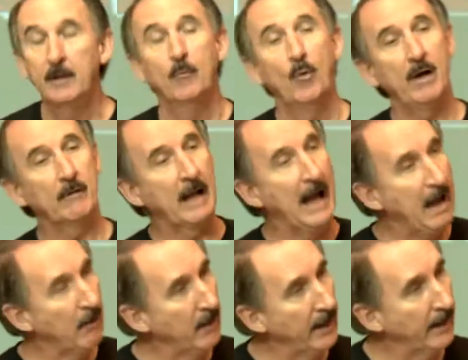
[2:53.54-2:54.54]
Well,
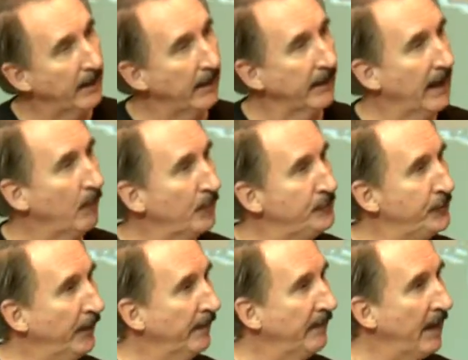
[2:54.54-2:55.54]
Kyle hung out with
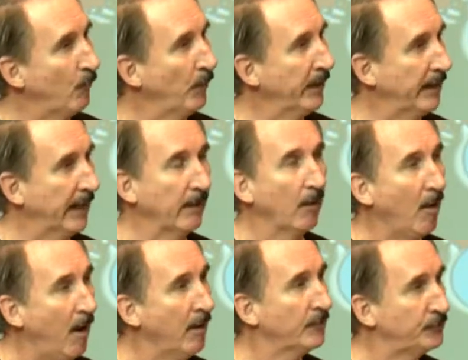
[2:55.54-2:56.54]
Jerry that weekend.
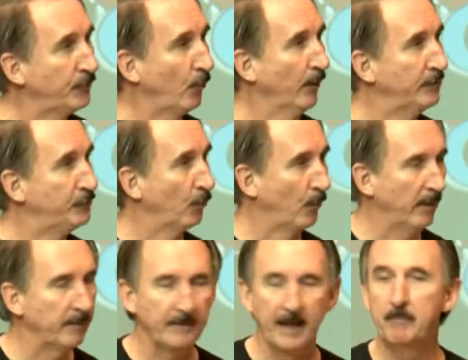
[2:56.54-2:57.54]
Long story
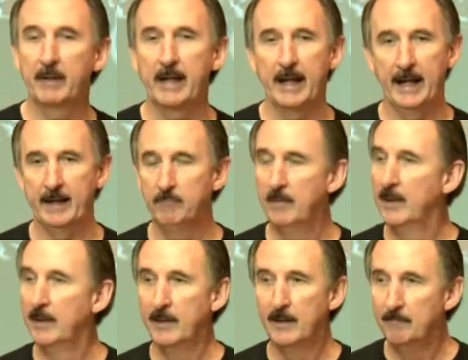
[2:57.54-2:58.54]
short, they became
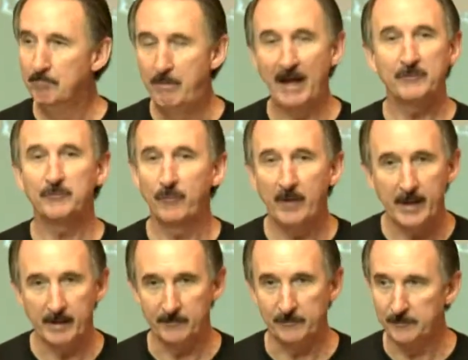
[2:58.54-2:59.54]
best
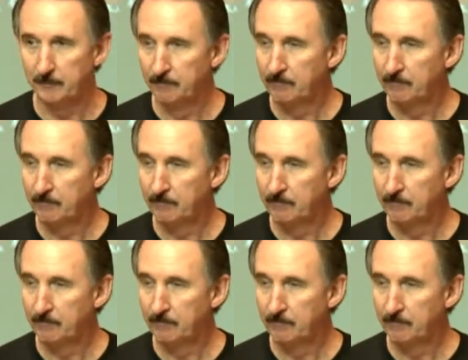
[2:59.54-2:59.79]
friends.